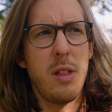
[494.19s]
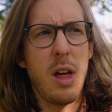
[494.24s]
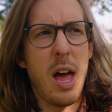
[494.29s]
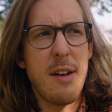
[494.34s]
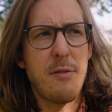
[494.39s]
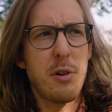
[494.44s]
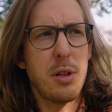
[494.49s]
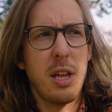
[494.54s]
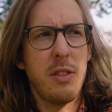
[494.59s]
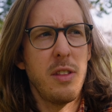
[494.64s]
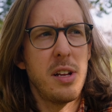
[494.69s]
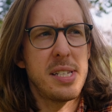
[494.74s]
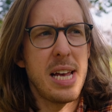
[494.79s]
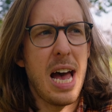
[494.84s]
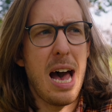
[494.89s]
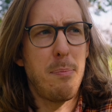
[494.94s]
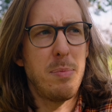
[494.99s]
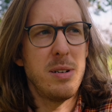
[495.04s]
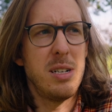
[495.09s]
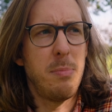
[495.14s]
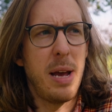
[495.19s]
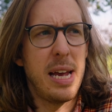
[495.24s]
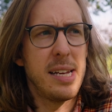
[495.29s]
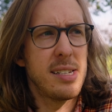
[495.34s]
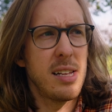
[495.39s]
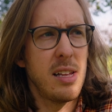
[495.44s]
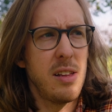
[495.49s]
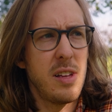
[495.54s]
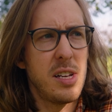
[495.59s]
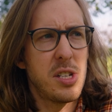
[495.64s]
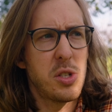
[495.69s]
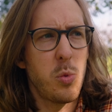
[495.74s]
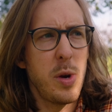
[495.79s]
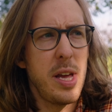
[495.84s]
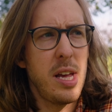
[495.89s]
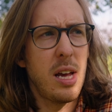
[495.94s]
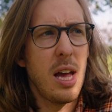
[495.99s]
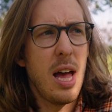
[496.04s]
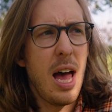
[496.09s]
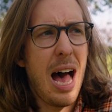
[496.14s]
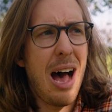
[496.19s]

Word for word: everything that's happened basically this week,